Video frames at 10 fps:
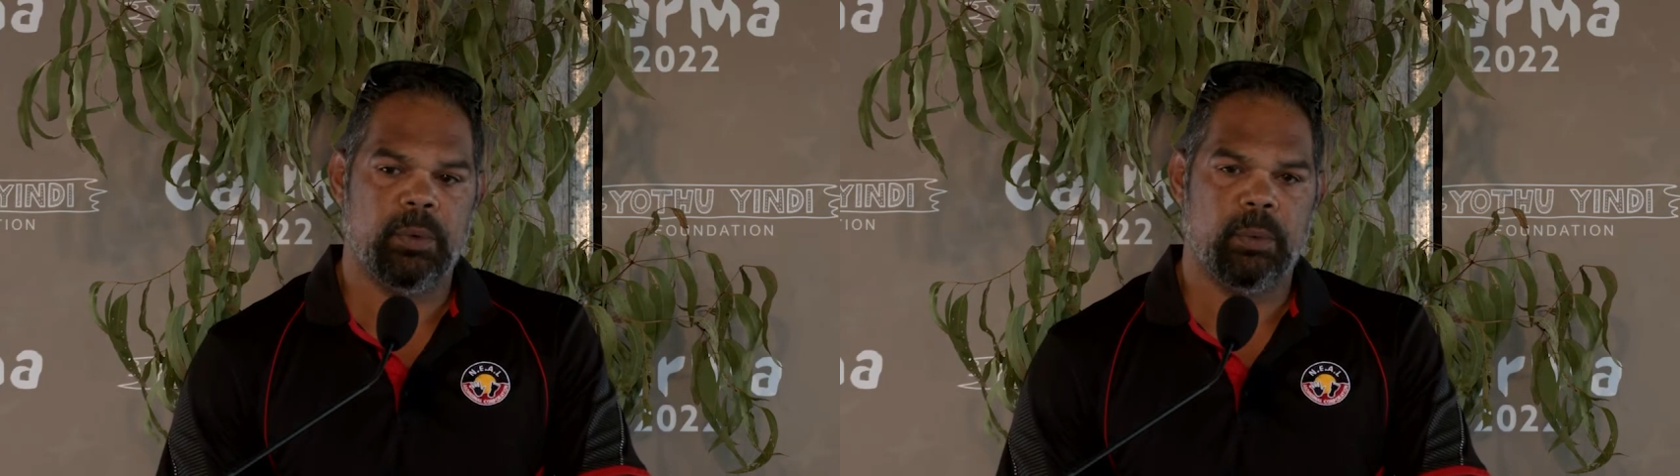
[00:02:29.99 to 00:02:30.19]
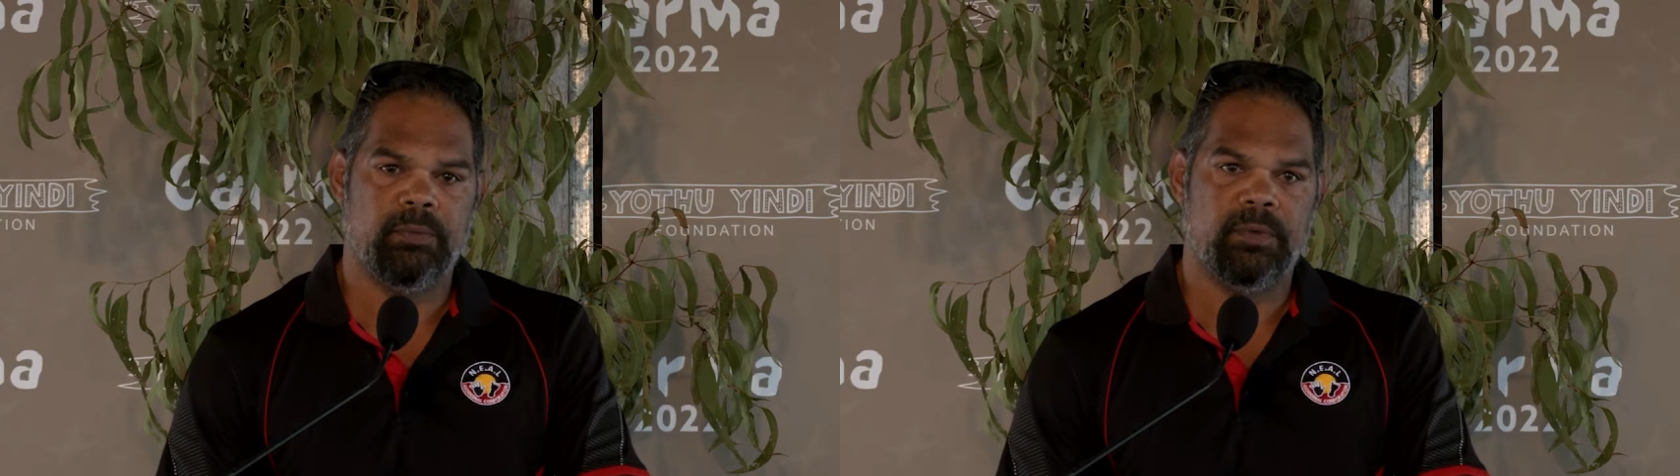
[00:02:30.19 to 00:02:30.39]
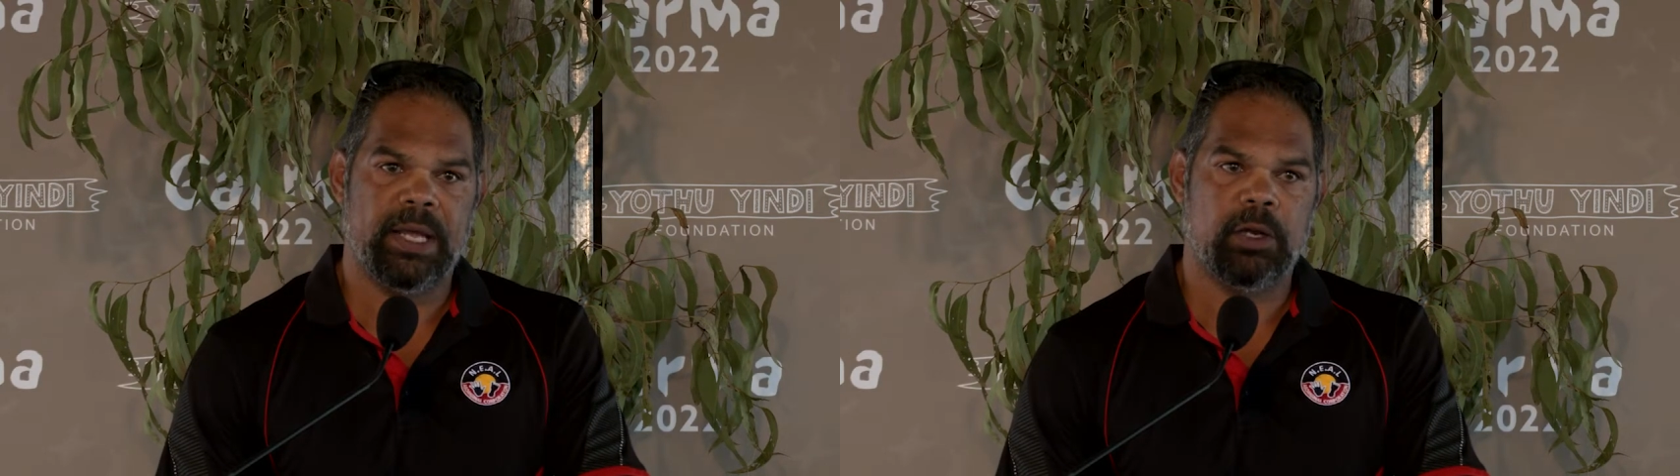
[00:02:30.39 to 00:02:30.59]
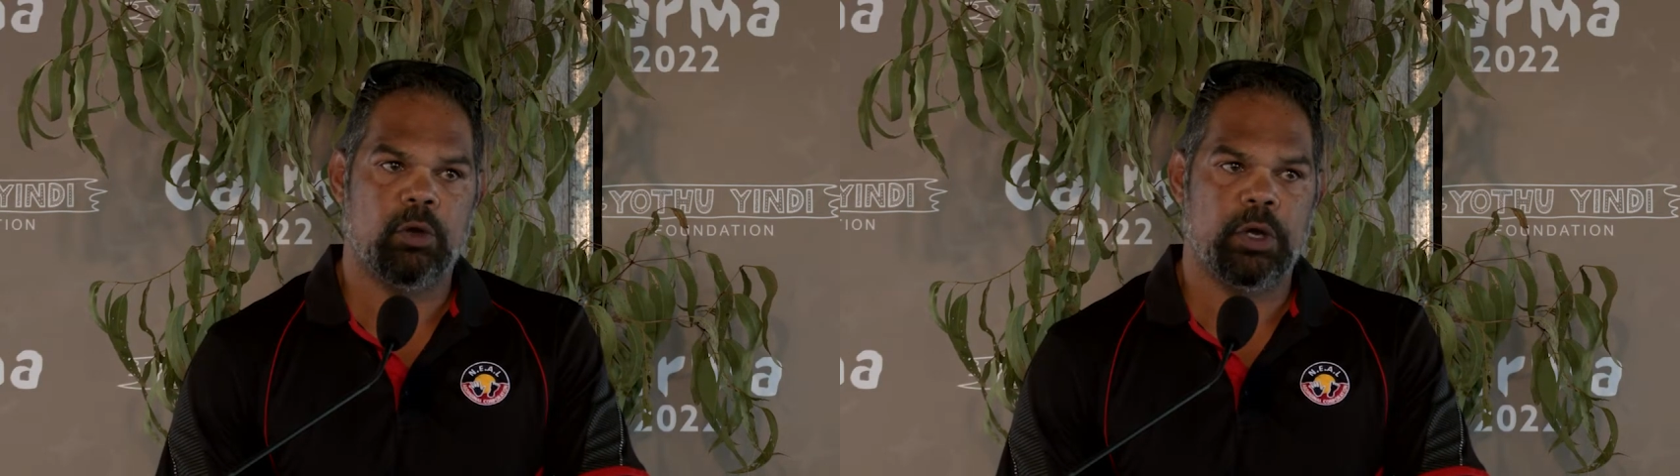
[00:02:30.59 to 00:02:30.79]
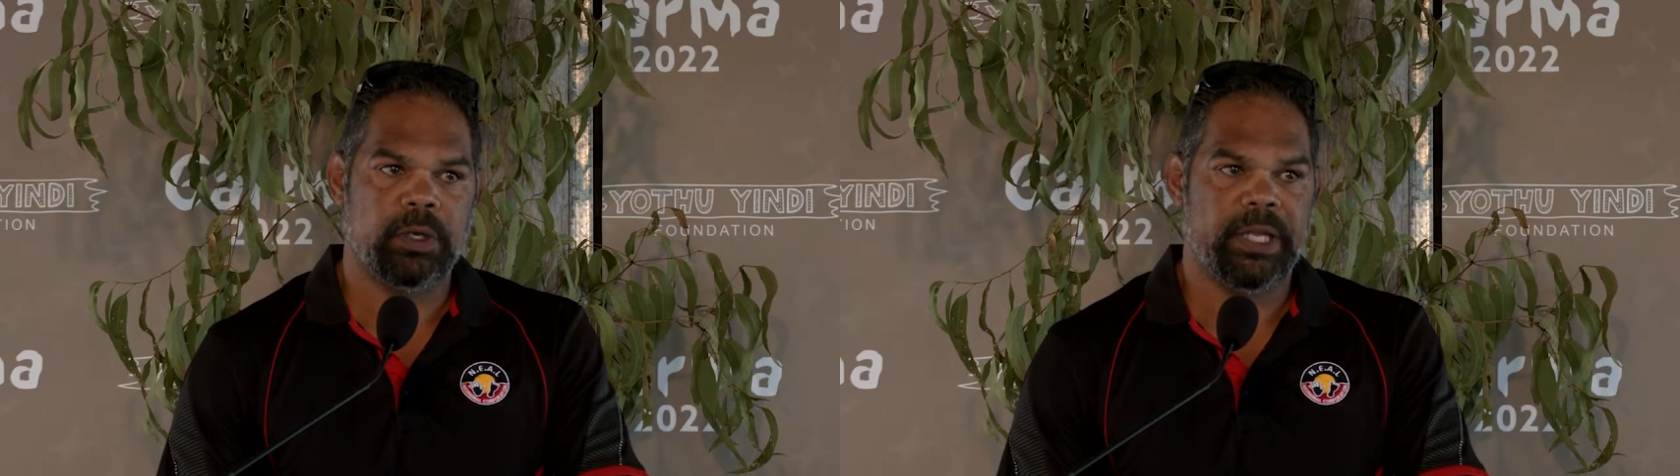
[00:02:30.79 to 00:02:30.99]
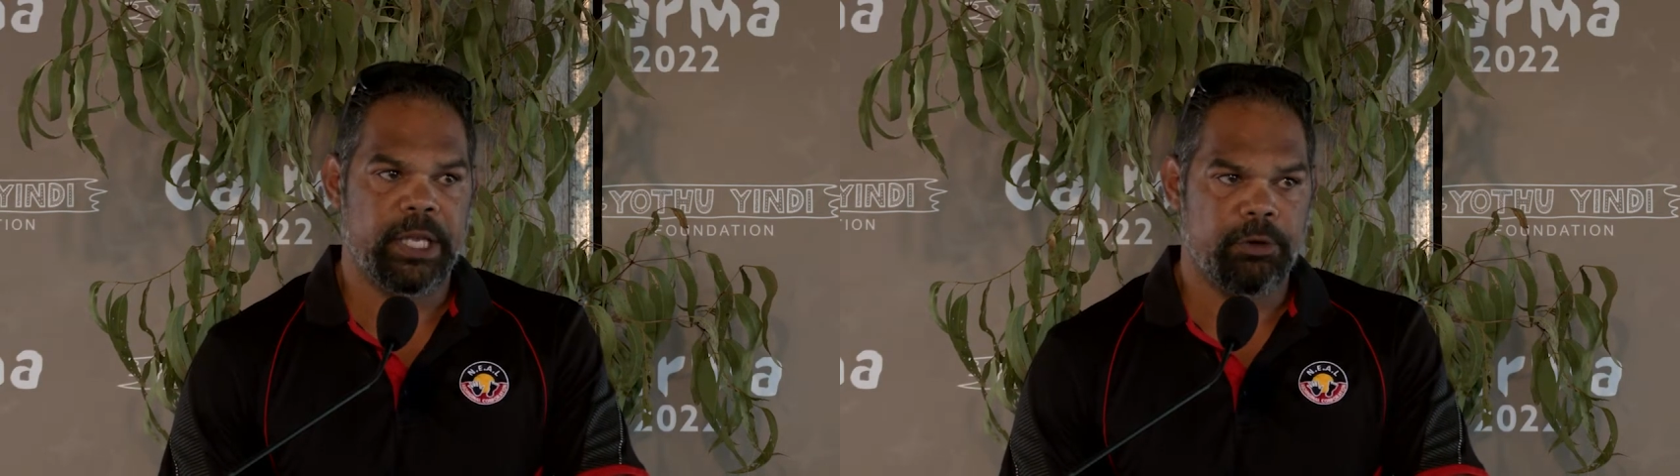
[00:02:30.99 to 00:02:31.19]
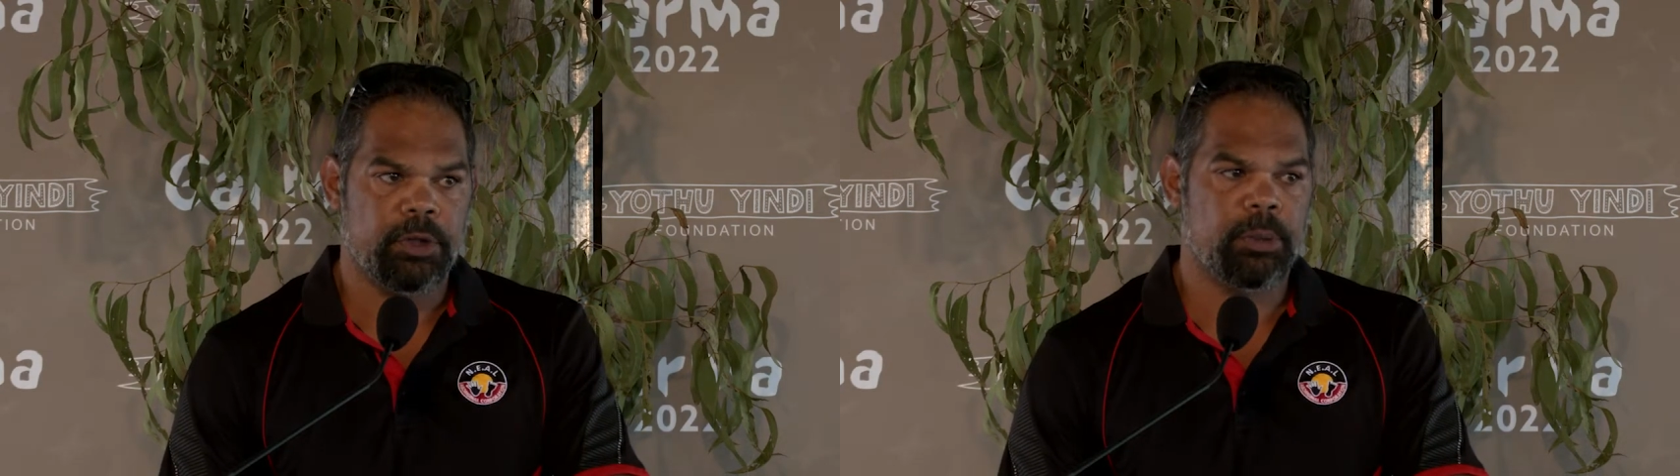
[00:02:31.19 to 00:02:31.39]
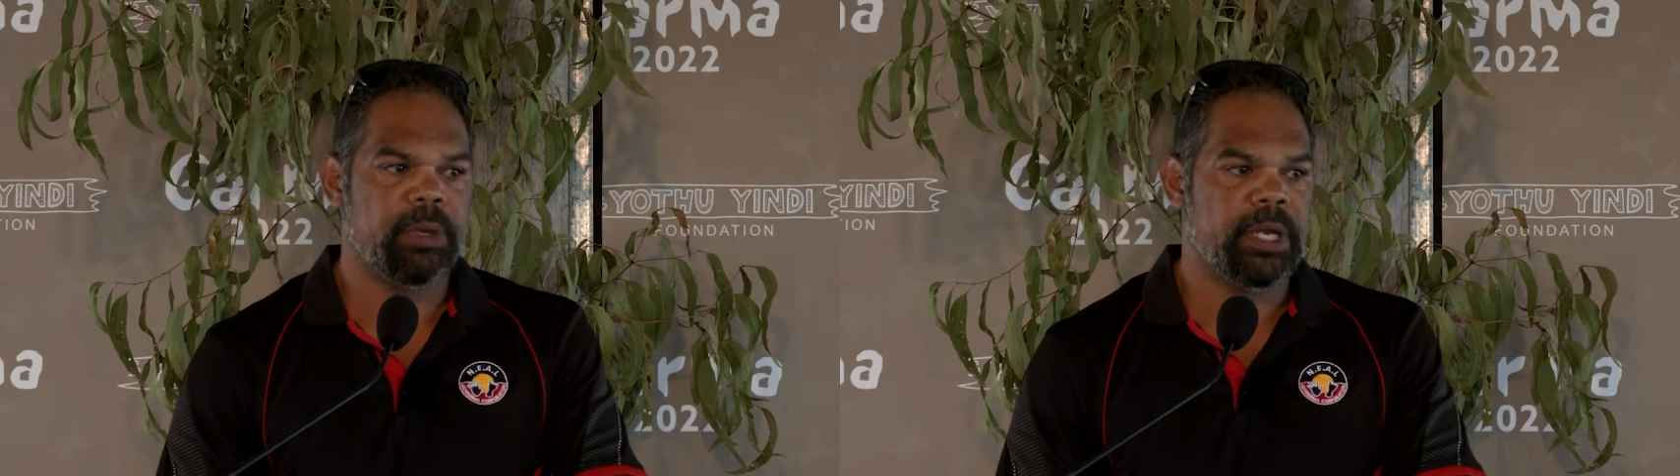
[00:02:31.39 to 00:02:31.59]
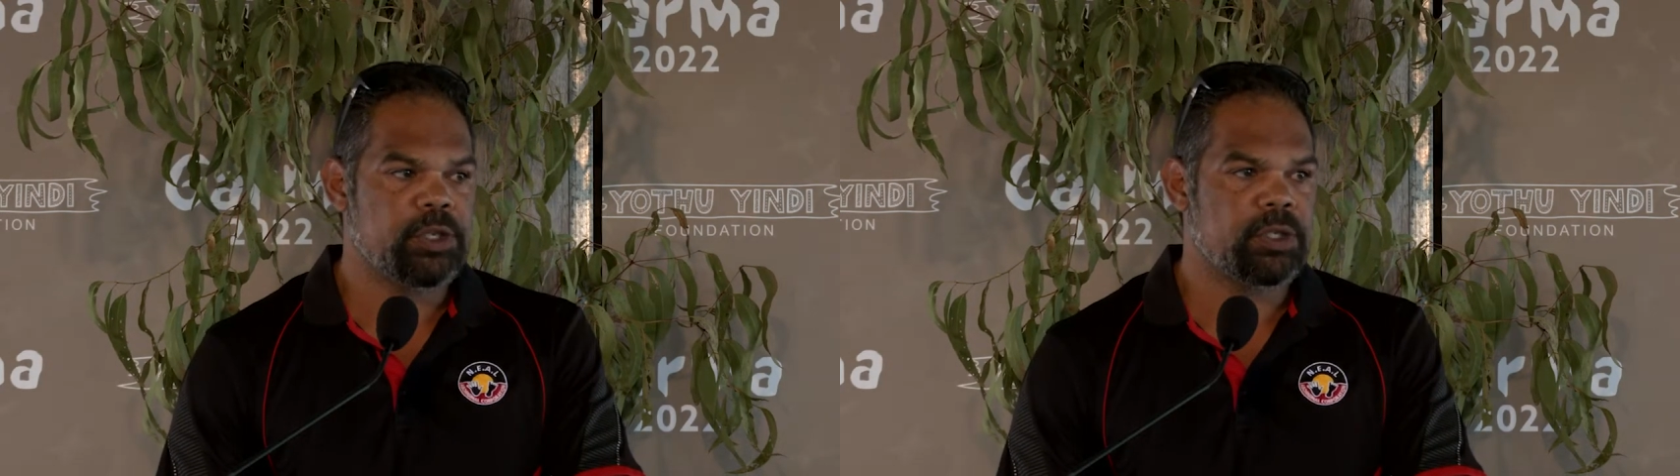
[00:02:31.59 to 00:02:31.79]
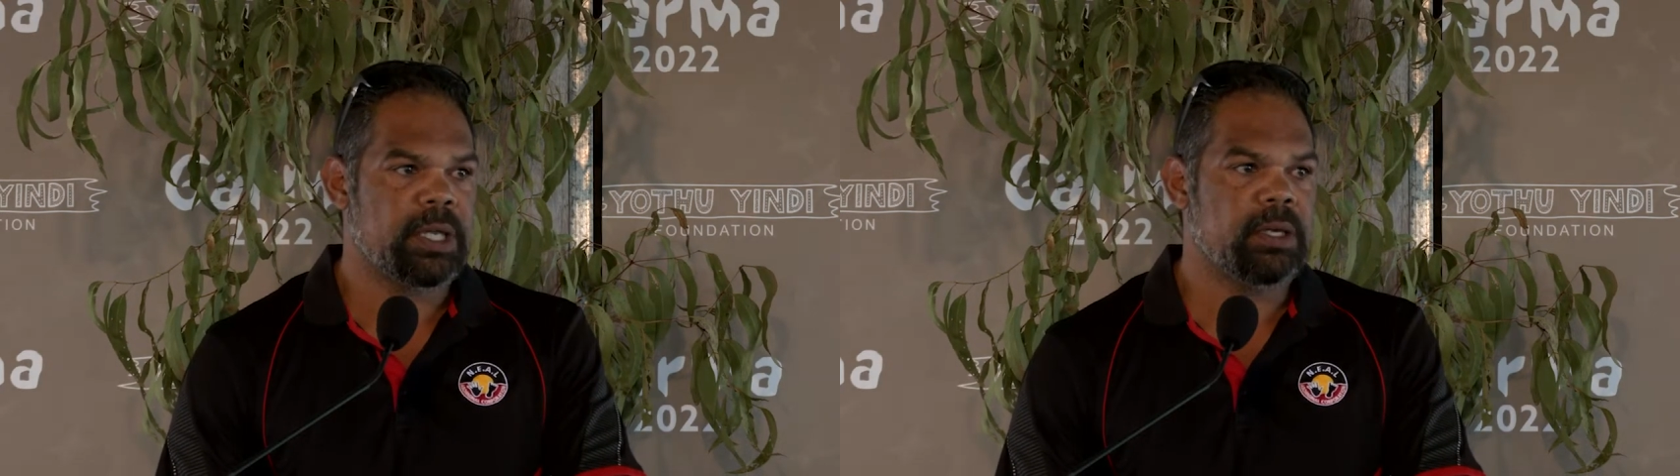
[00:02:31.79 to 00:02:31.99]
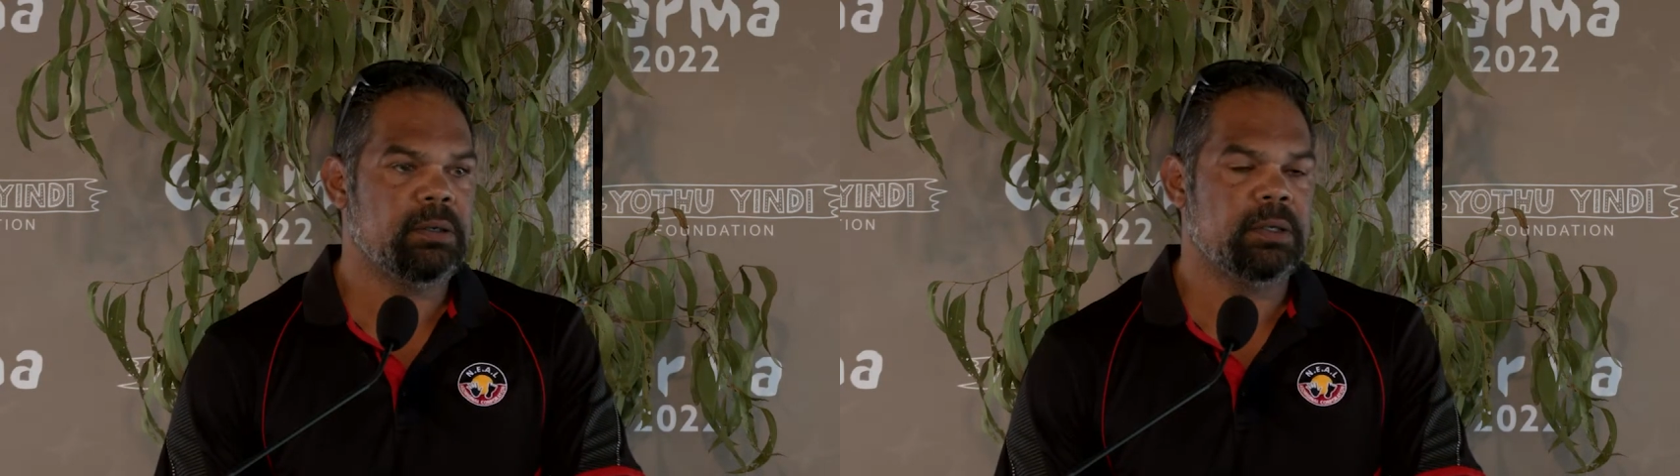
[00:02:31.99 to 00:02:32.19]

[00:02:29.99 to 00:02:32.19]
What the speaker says: We've done a lot here on the peninsula.